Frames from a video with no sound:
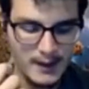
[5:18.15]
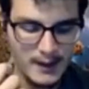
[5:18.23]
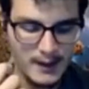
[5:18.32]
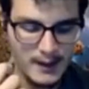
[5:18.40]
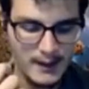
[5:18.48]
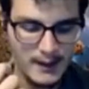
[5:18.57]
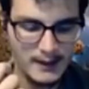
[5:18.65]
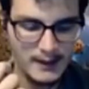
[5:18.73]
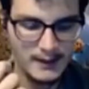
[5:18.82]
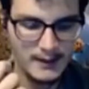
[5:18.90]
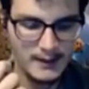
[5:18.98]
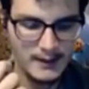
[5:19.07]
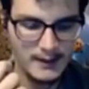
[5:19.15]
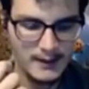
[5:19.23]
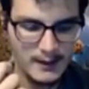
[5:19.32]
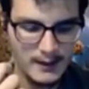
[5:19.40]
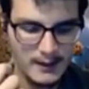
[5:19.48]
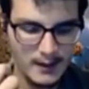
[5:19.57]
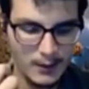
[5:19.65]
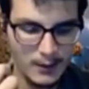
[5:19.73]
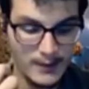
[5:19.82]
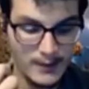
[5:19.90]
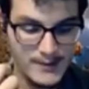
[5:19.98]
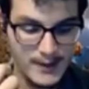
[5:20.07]
And then
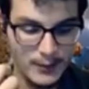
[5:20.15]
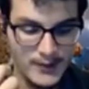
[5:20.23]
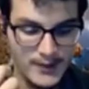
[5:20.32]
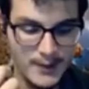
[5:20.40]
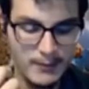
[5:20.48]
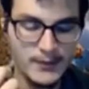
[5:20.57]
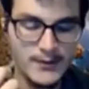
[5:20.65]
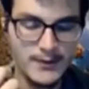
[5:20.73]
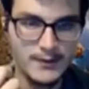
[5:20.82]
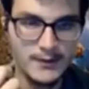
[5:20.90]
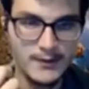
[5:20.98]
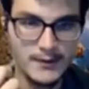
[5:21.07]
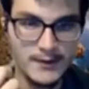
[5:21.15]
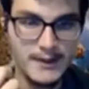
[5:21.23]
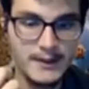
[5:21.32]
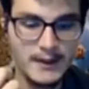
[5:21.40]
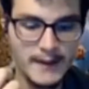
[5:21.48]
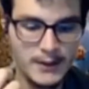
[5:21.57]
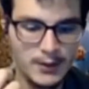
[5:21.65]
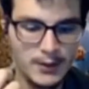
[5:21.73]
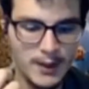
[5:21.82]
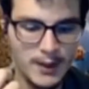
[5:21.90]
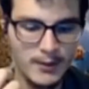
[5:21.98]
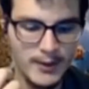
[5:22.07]
once I was able to heal that
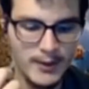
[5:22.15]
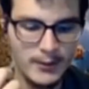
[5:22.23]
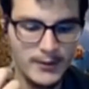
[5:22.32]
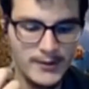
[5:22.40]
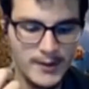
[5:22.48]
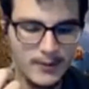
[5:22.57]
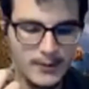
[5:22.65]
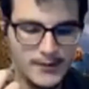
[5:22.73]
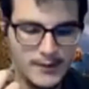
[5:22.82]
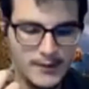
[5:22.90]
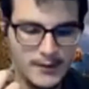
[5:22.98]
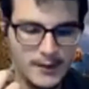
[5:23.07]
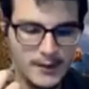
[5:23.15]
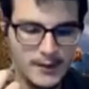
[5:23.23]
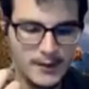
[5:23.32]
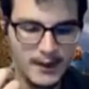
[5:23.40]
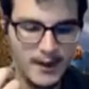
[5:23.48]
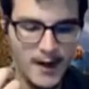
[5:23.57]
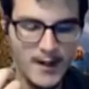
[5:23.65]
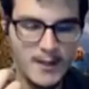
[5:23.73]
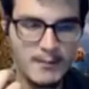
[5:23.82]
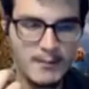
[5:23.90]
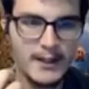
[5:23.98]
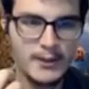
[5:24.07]
trauma, when I was able to like hug
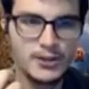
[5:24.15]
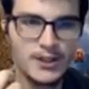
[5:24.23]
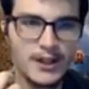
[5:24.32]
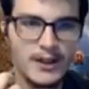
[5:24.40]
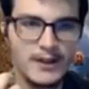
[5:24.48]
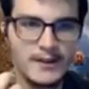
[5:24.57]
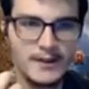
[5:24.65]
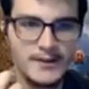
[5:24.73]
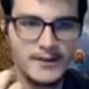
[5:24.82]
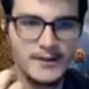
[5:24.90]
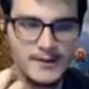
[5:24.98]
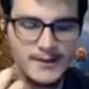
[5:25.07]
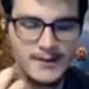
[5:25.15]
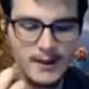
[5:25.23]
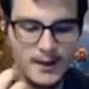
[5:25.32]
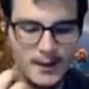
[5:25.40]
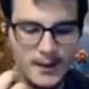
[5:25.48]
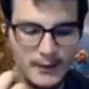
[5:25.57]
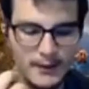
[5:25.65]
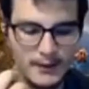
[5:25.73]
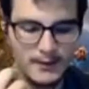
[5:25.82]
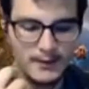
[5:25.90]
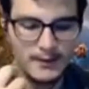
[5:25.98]
my inner child in a sense, well,